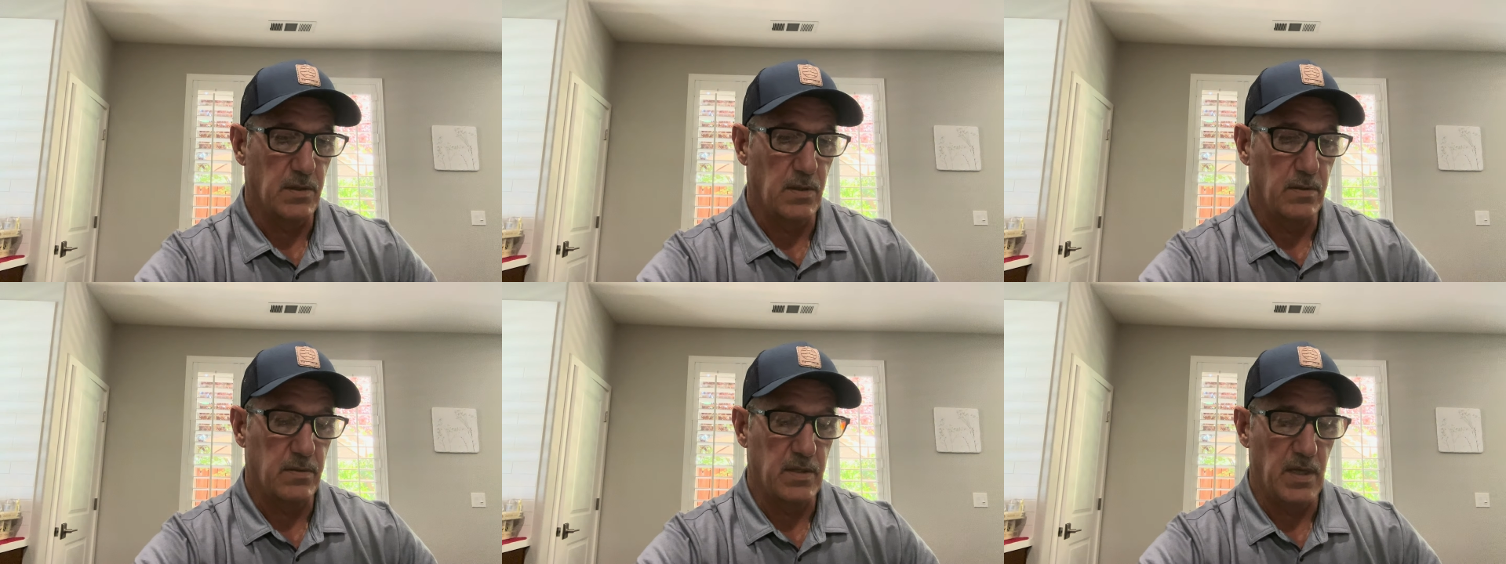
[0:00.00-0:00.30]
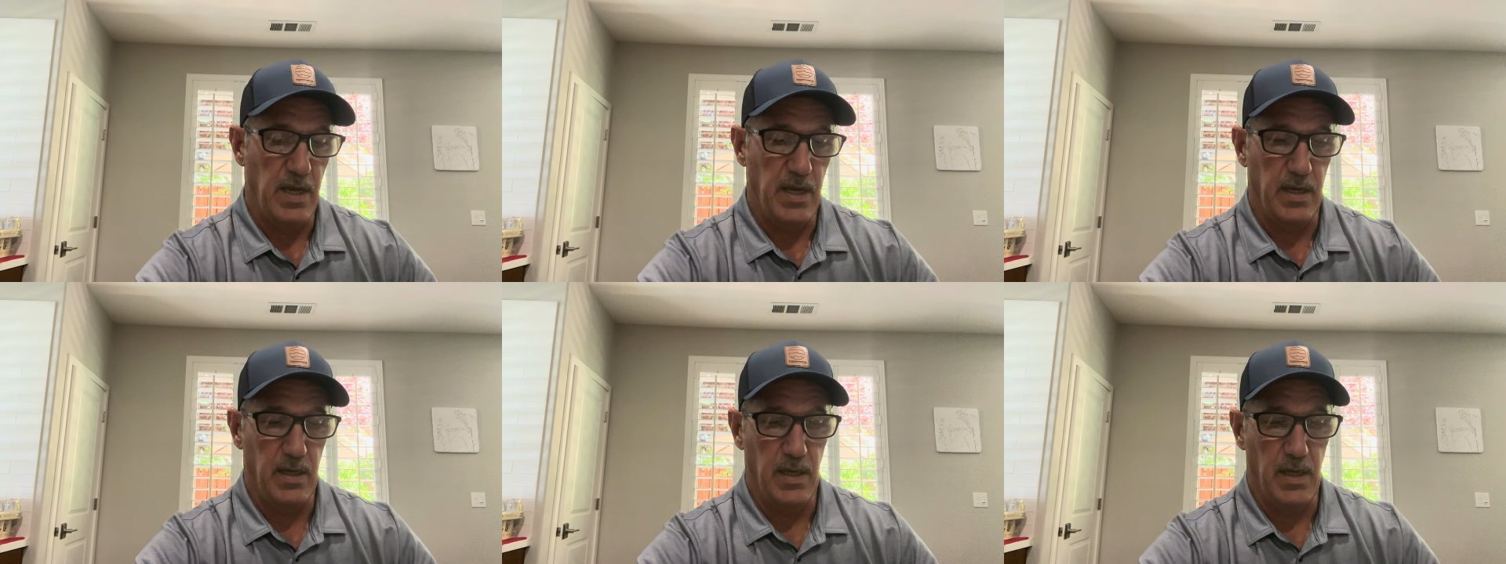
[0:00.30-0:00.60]

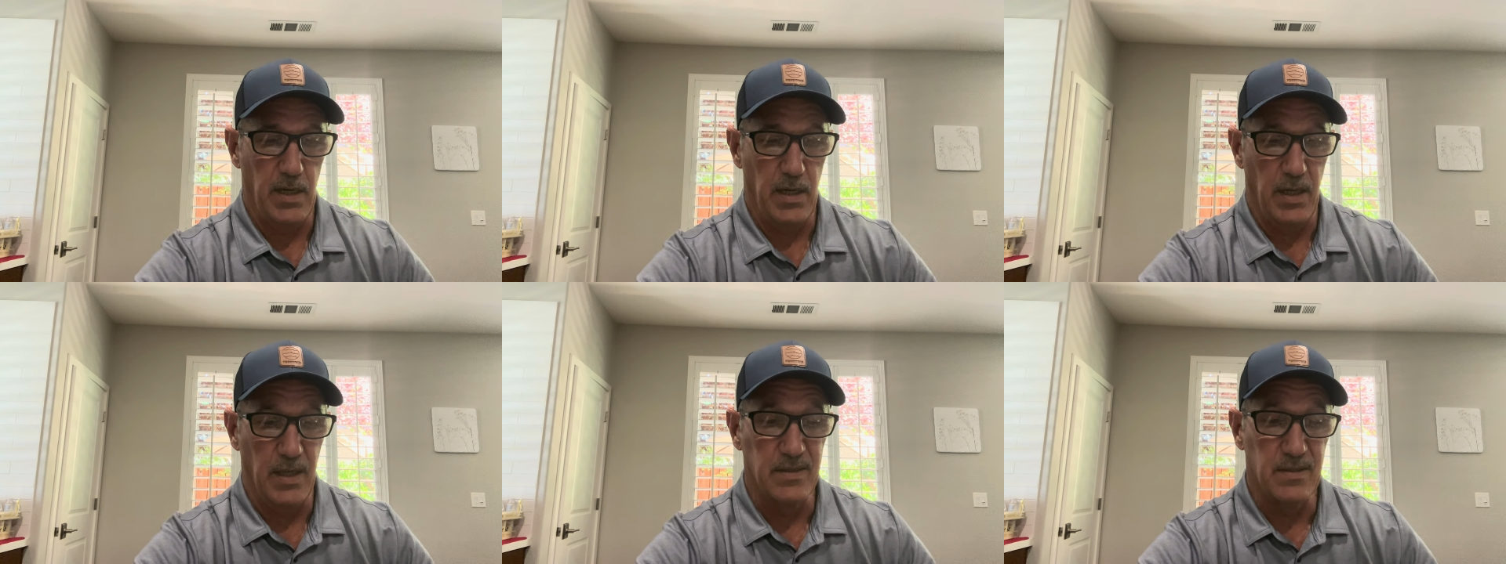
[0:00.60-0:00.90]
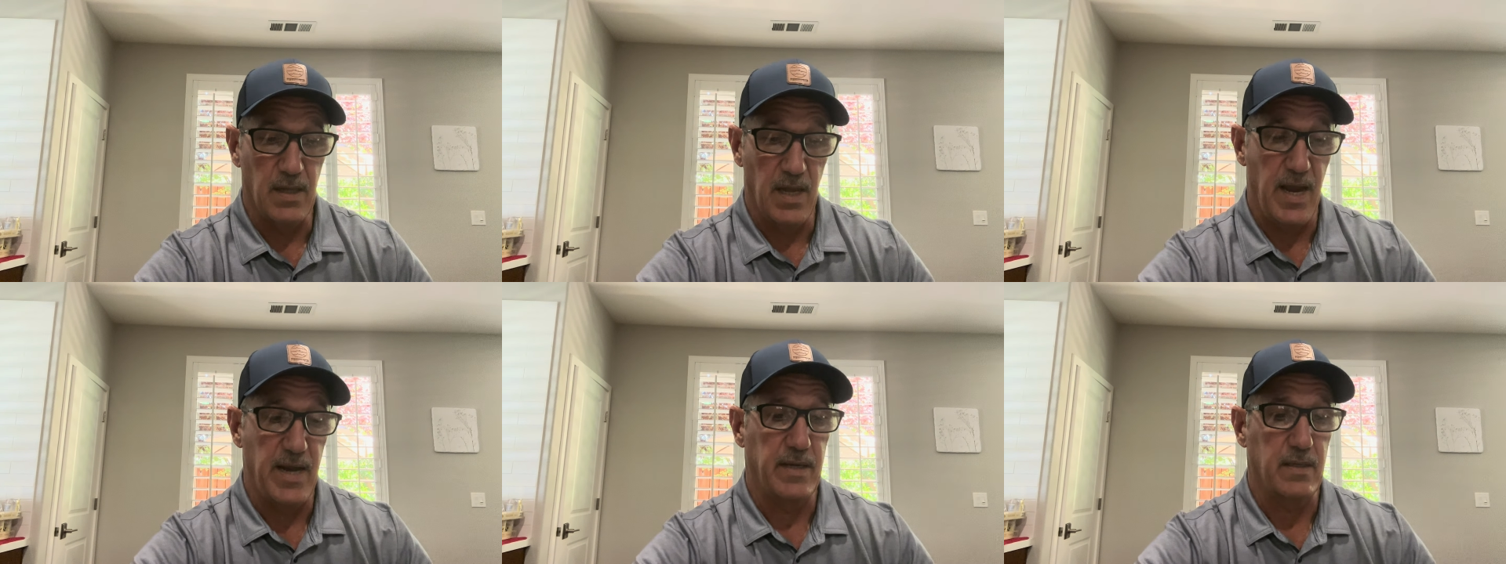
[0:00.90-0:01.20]
Okay, and
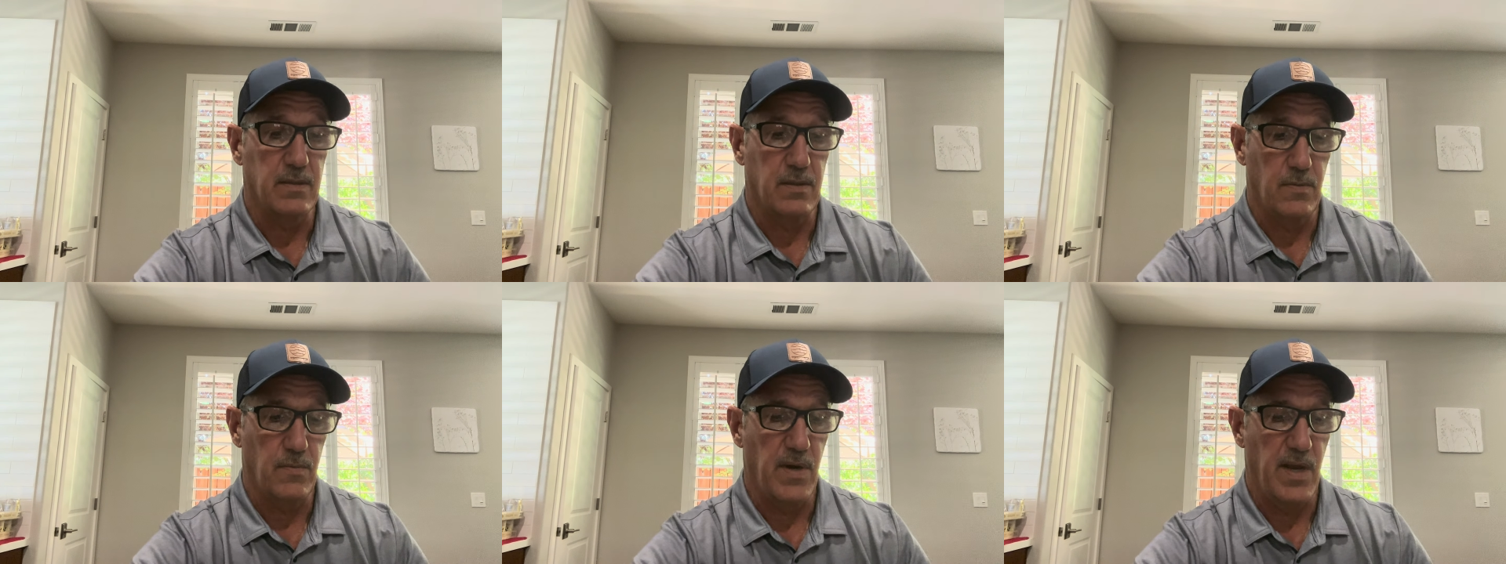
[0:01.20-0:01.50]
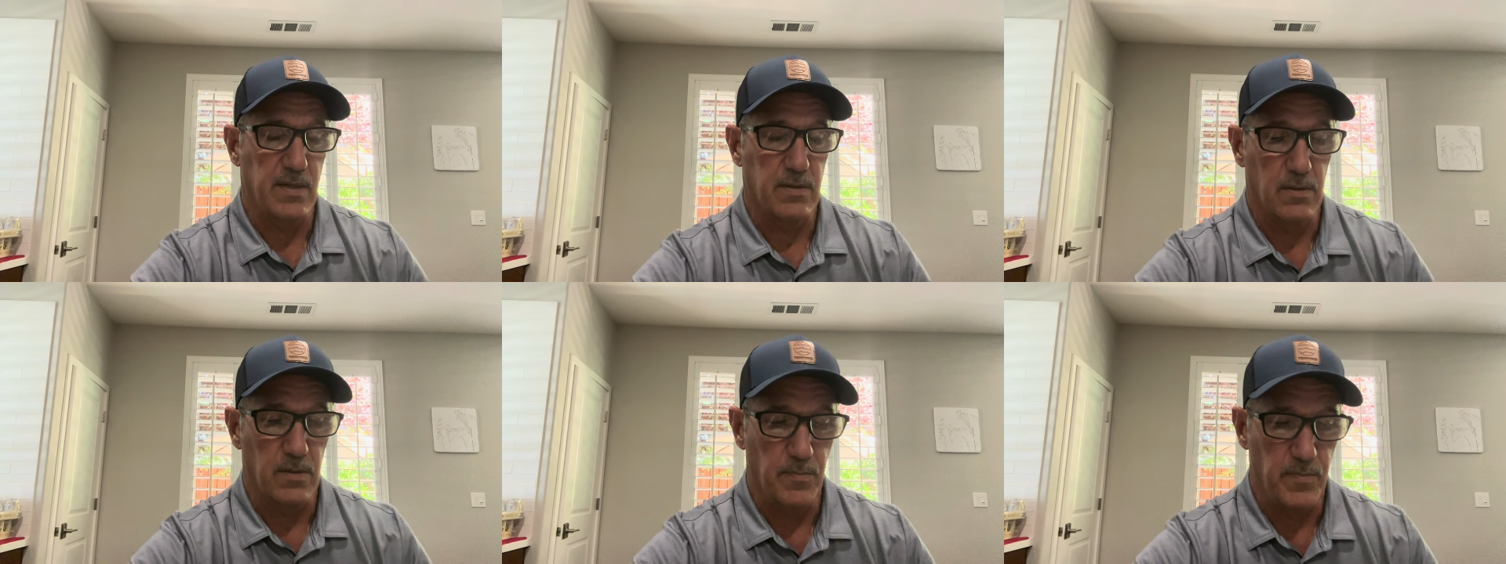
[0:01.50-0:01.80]
unlike the
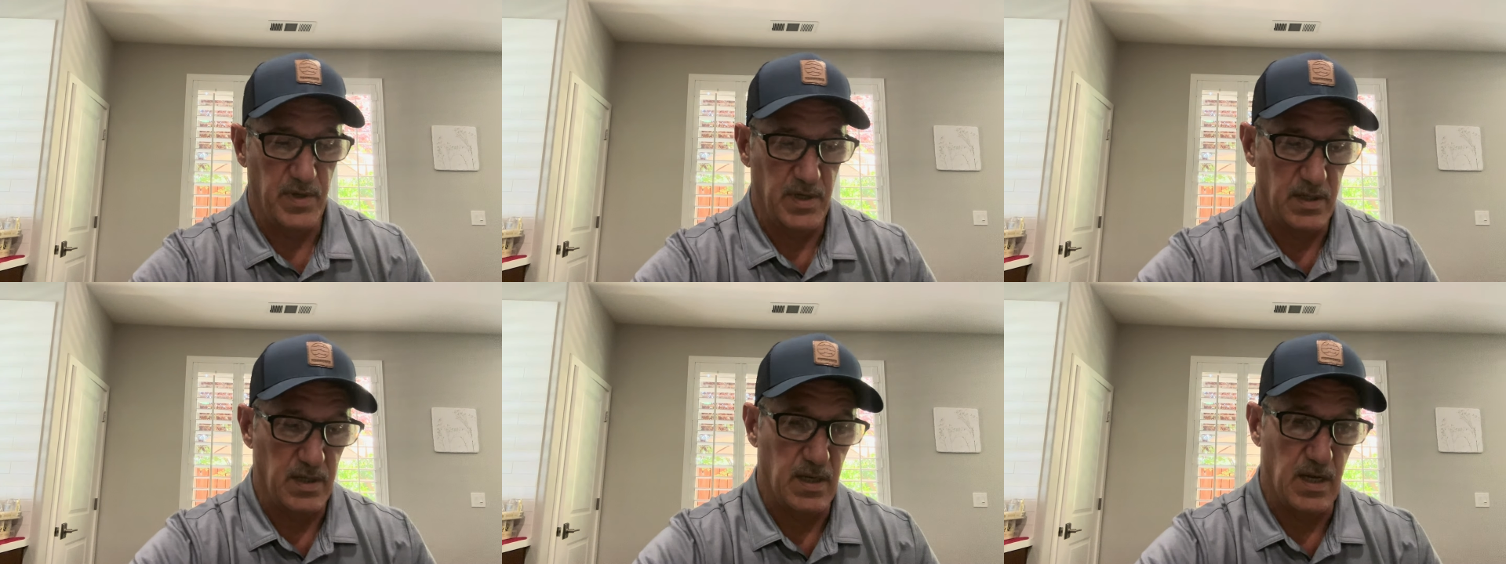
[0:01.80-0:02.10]
regular big